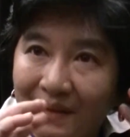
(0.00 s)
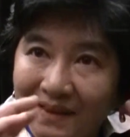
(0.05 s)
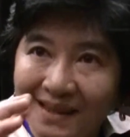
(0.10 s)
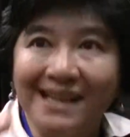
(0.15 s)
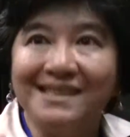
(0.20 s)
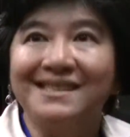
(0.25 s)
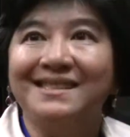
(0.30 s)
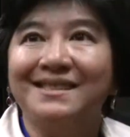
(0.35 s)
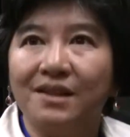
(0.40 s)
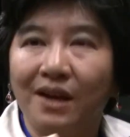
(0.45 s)

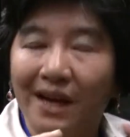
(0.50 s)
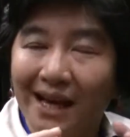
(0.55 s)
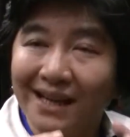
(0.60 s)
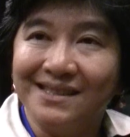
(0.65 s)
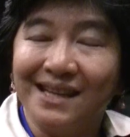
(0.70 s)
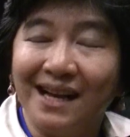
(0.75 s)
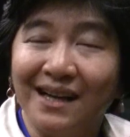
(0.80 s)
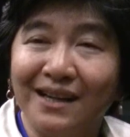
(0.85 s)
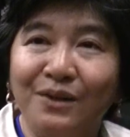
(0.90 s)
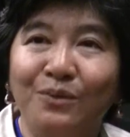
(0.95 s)
That's
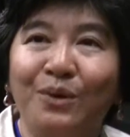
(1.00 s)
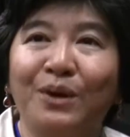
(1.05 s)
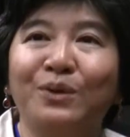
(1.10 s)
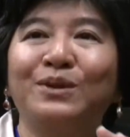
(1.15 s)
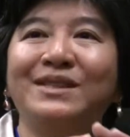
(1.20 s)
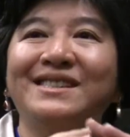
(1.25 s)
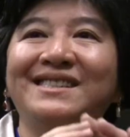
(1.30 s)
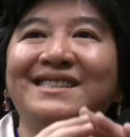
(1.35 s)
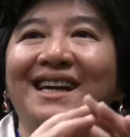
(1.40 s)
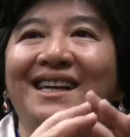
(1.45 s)
exactly what
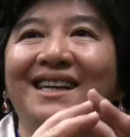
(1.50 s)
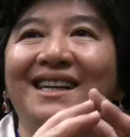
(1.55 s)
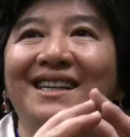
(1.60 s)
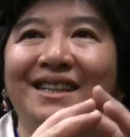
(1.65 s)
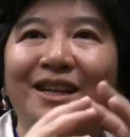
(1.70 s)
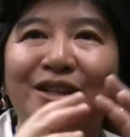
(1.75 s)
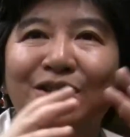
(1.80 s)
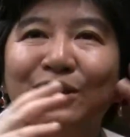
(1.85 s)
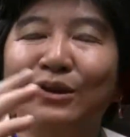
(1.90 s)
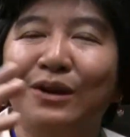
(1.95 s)
we're
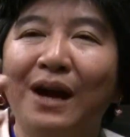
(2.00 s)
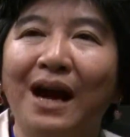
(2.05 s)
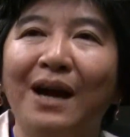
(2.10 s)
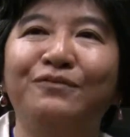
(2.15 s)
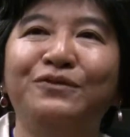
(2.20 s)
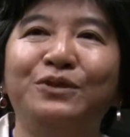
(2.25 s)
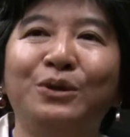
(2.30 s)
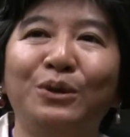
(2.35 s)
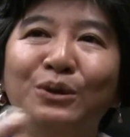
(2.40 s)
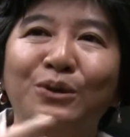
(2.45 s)
saying, that you
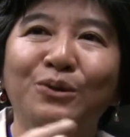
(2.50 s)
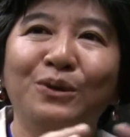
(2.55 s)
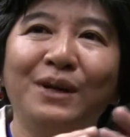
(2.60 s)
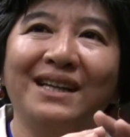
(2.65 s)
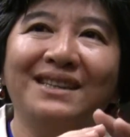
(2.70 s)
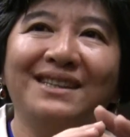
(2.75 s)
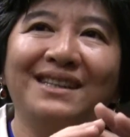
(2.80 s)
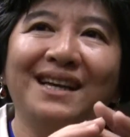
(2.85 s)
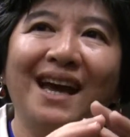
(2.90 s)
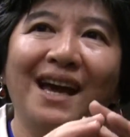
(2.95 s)
have to look
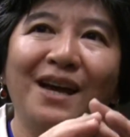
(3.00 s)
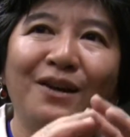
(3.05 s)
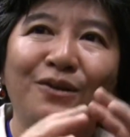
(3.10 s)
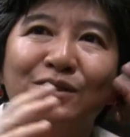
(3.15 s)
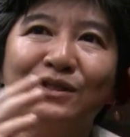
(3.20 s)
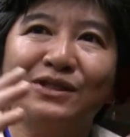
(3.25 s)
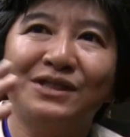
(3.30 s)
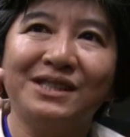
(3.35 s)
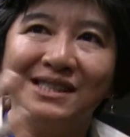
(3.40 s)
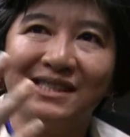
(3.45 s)
at the
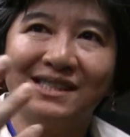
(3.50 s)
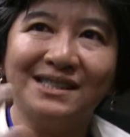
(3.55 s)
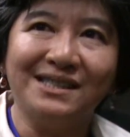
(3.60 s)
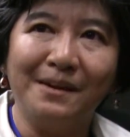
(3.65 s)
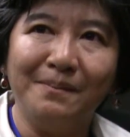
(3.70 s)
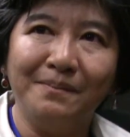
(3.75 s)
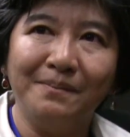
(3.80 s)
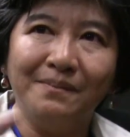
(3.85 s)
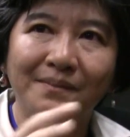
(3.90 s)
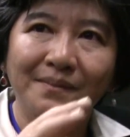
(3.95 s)

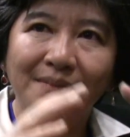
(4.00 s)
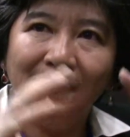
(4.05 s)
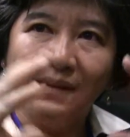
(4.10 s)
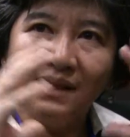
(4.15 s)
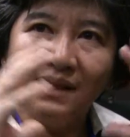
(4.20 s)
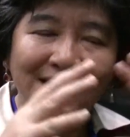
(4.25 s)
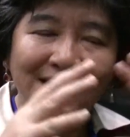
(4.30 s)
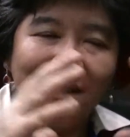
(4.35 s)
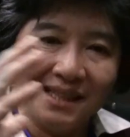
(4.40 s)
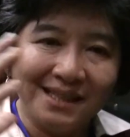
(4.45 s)
ecosystem,
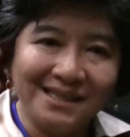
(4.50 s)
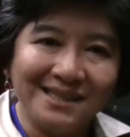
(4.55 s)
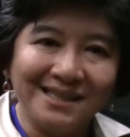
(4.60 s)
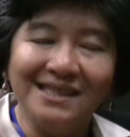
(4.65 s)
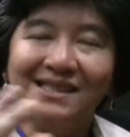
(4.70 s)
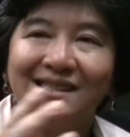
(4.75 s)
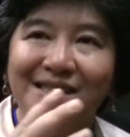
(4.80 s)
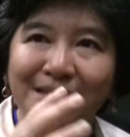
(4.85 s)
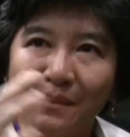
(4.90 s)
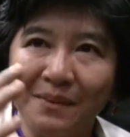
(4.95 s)
the
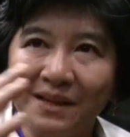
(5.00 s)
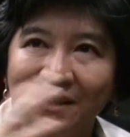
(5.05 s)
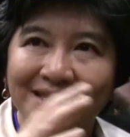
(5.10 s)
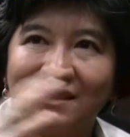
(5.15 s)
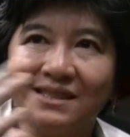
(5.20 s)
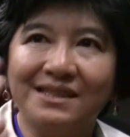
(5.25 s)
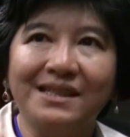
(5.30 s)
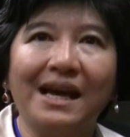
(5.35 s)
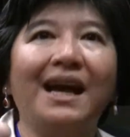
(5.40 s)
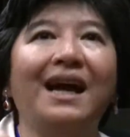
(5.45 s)
system as,
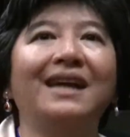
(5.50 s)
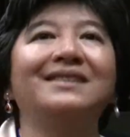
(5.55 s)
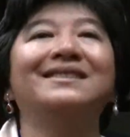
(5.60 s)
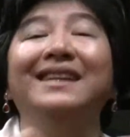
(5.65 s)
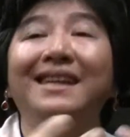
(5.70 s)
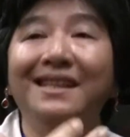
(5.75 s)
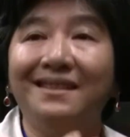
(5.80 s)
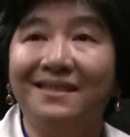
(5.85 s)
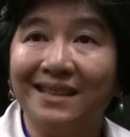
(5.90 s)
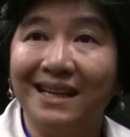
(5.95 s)
it's, as
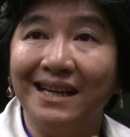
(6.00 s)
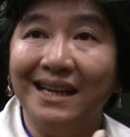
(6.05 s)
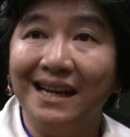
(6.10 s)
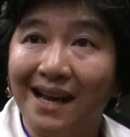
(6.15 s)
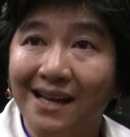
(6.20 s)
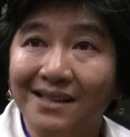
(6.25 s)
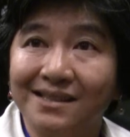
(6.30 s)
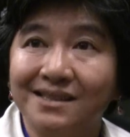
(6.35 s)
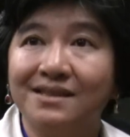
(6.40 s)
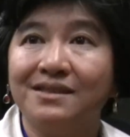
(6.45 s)
it
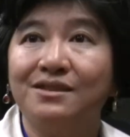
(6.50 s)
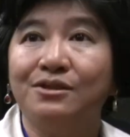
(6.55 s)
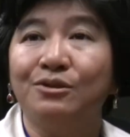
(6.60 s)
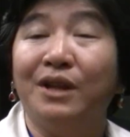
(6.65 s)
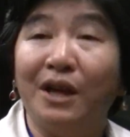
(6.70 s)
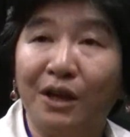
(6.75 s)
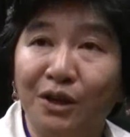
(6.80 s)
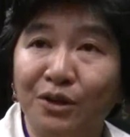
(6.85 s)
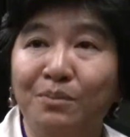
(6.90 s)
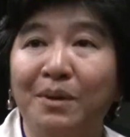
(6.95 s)
relates to
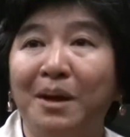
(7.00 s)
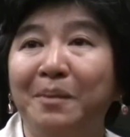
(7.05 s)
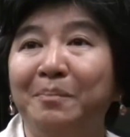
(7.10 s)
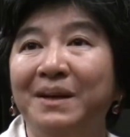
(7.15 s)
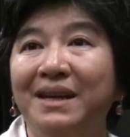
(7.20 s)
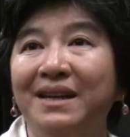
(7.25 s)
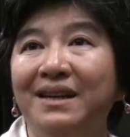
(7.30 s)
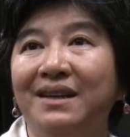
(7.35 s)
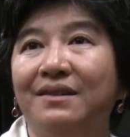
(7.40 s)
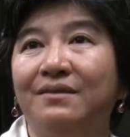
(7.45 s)
the human
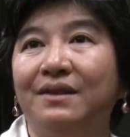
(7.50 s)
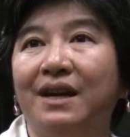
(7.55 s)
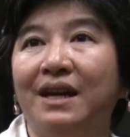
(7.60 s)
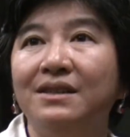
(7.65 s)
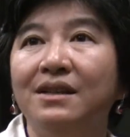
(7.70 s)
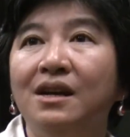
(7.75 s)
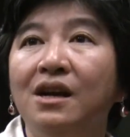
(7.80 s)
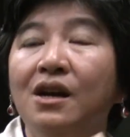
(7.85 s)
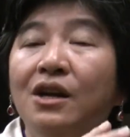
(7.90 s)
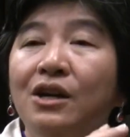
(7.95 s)
being, right?